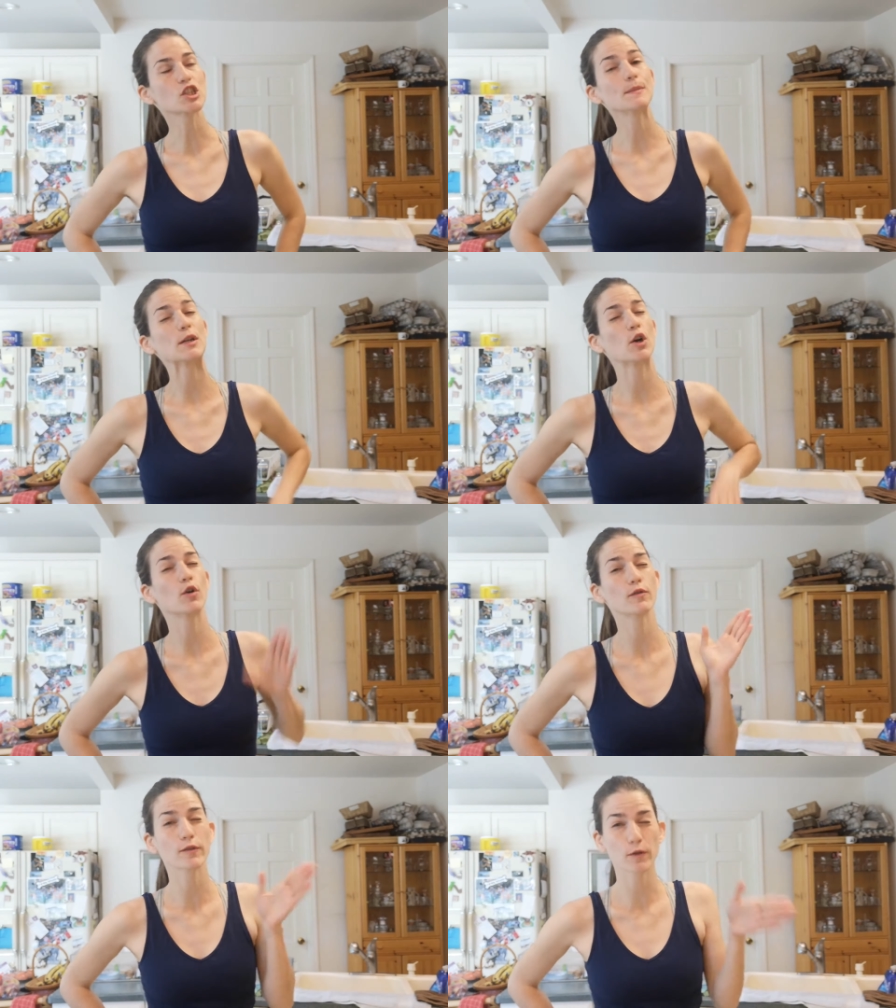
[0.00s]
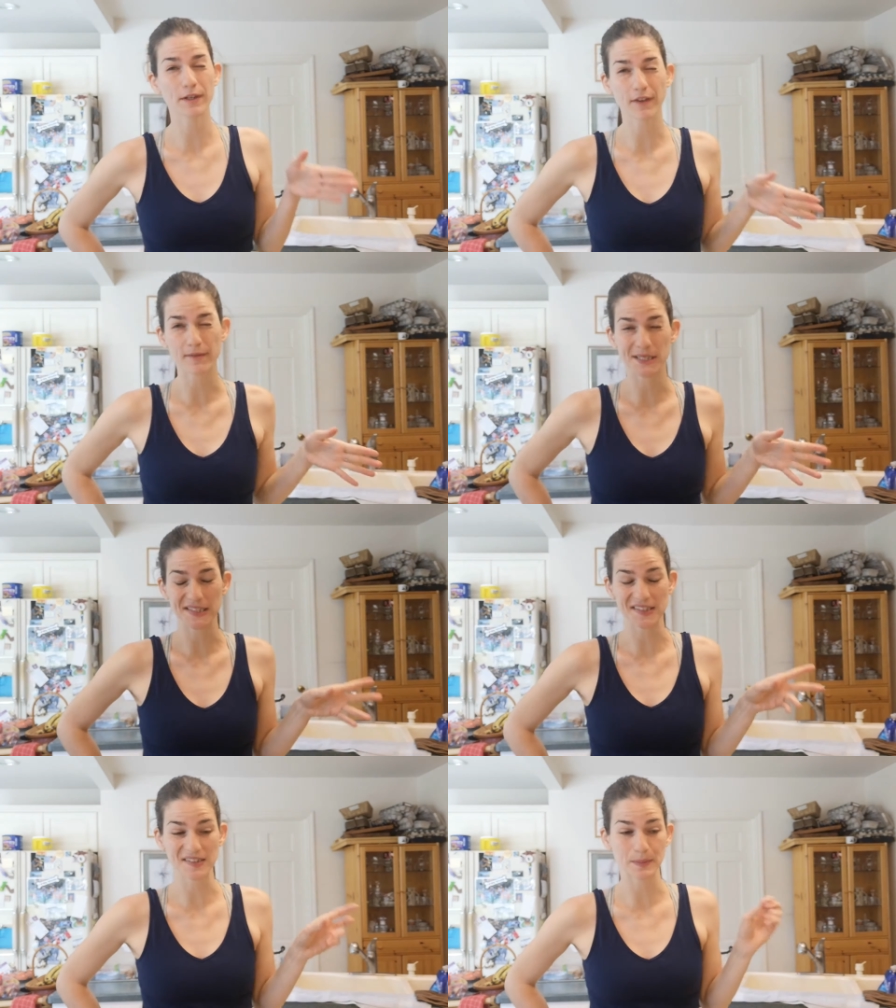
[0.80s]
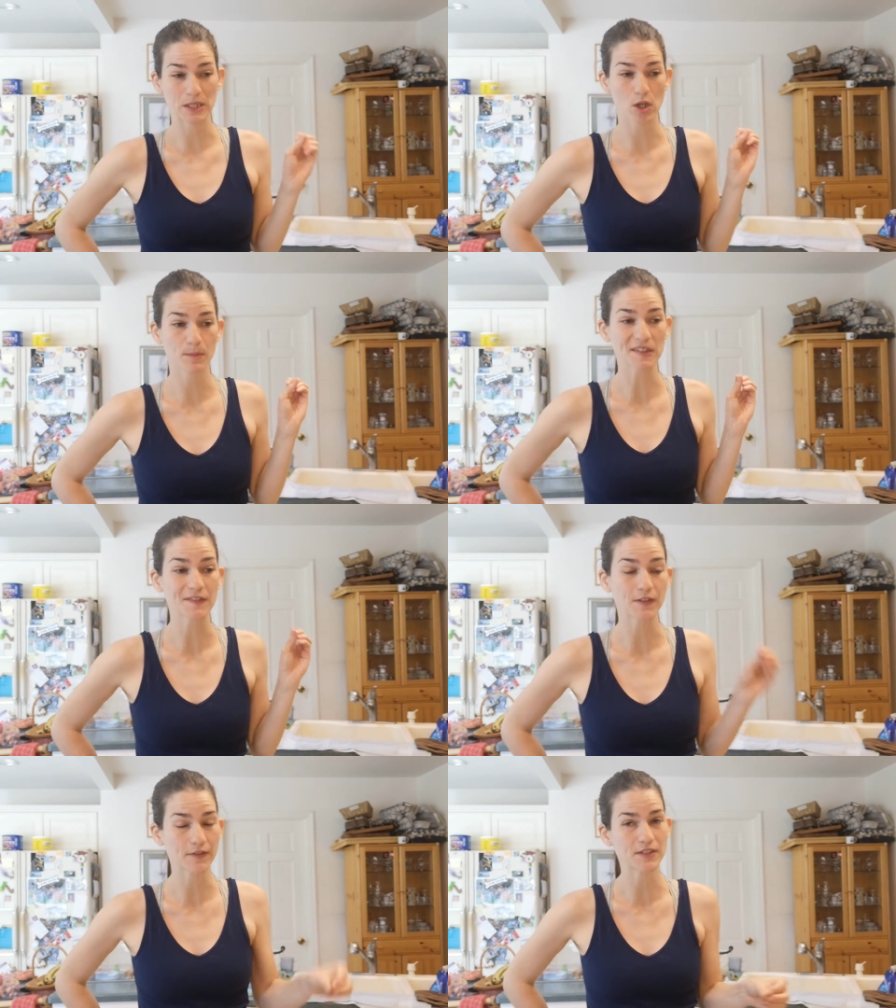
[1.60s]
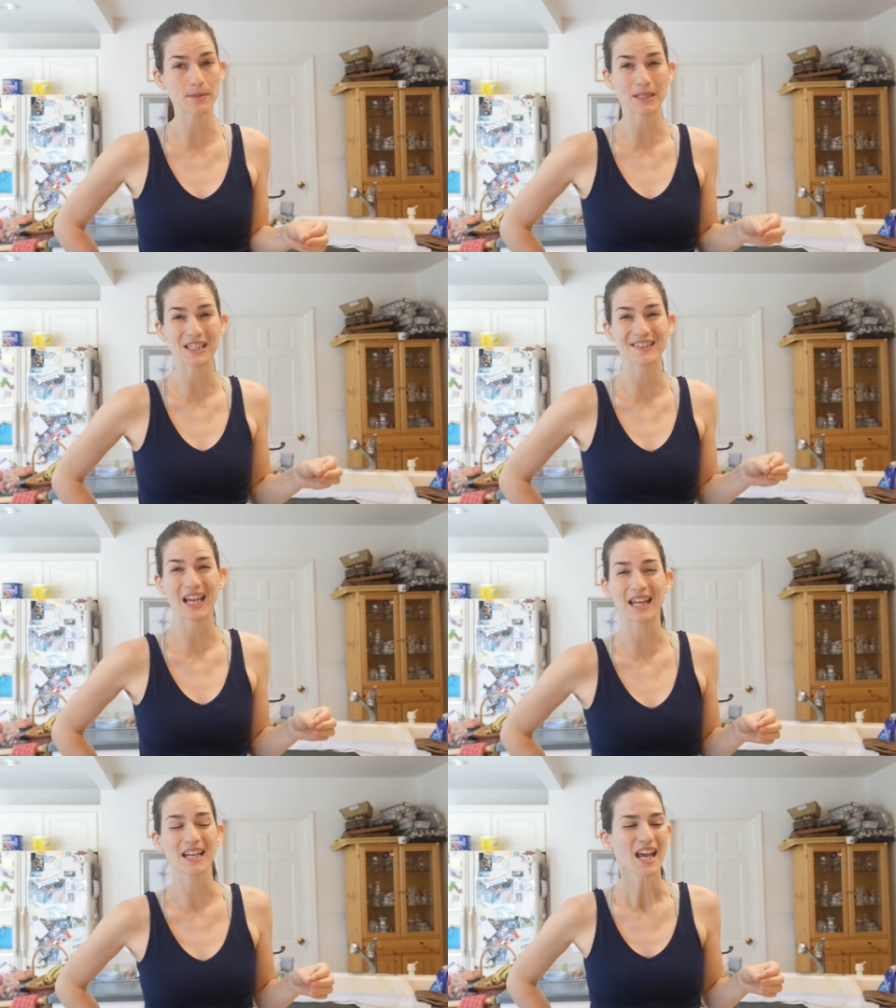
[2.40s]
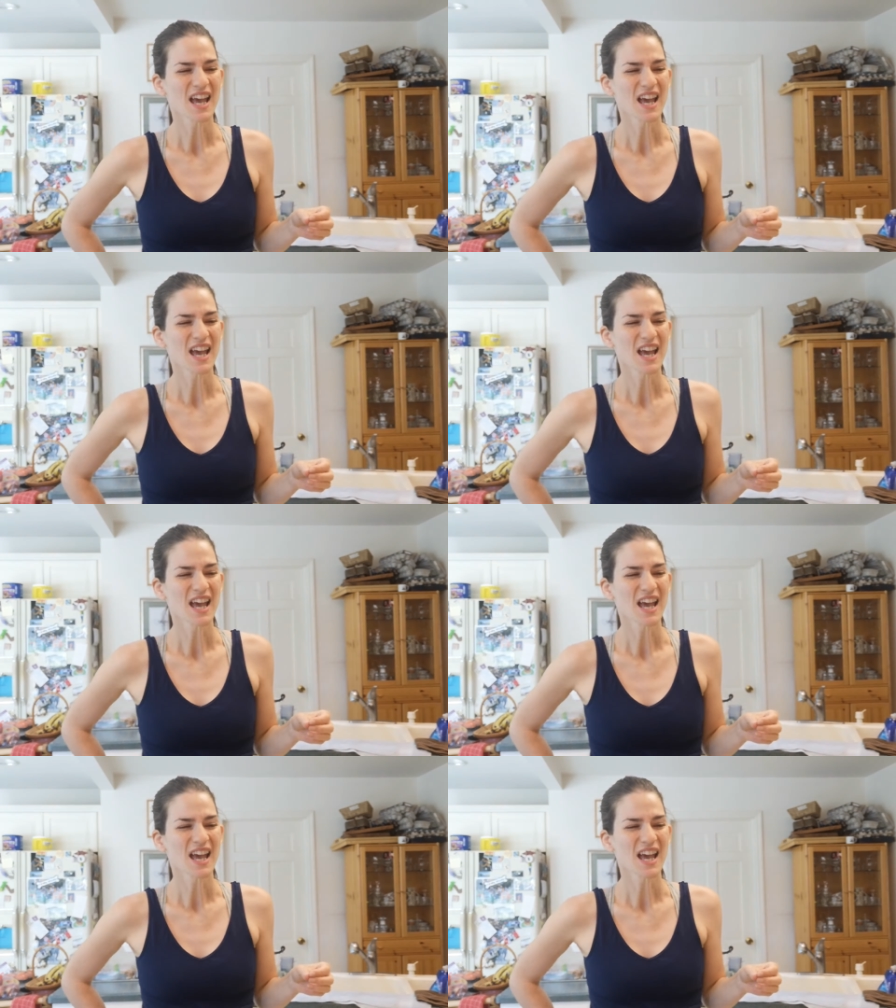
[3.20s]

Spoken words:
Been over 45 minutes. It's been almost 50 minutes and